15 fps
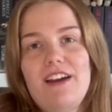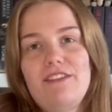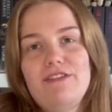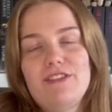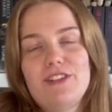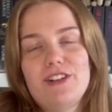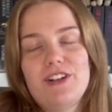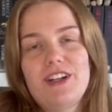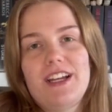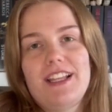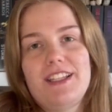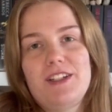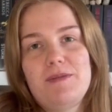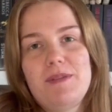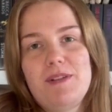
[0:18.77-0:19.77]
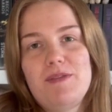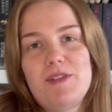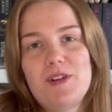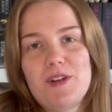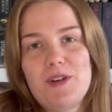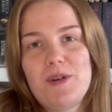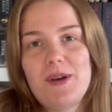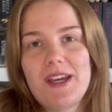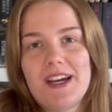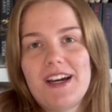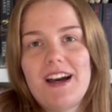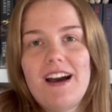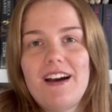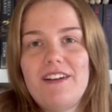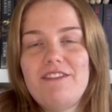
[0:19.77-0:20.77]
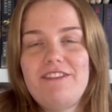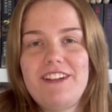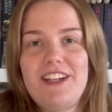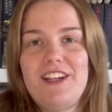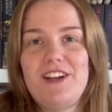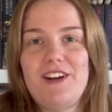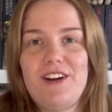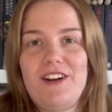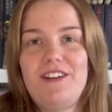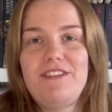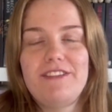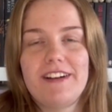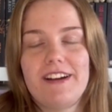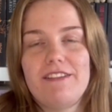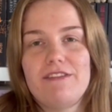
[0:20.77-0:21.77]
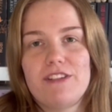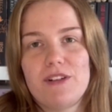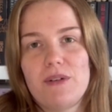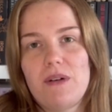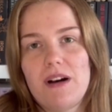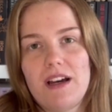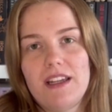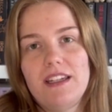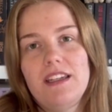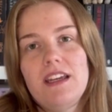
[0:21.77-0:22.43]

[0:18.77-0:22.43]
I've got a little bit of a quicker video for everyone.